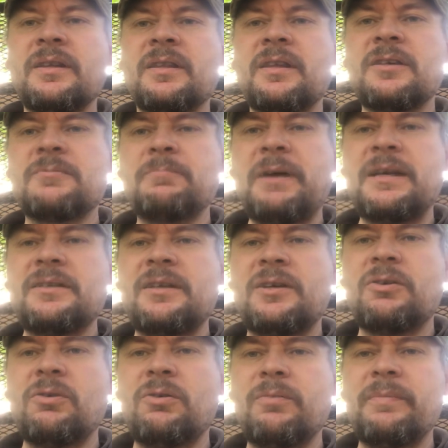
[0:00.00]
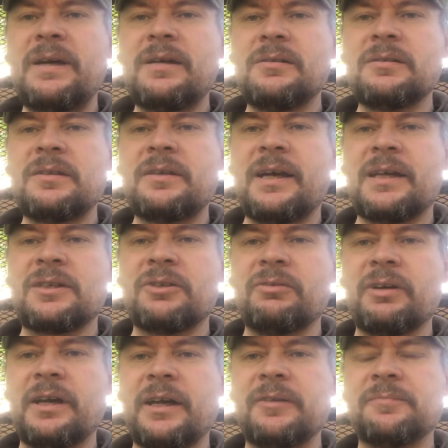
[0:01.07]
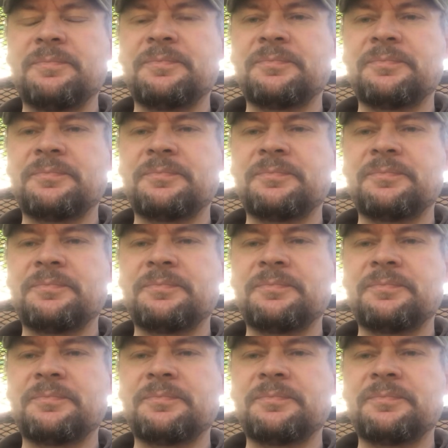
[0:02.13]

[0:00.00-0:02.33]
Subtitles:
this Manticore metal detector again.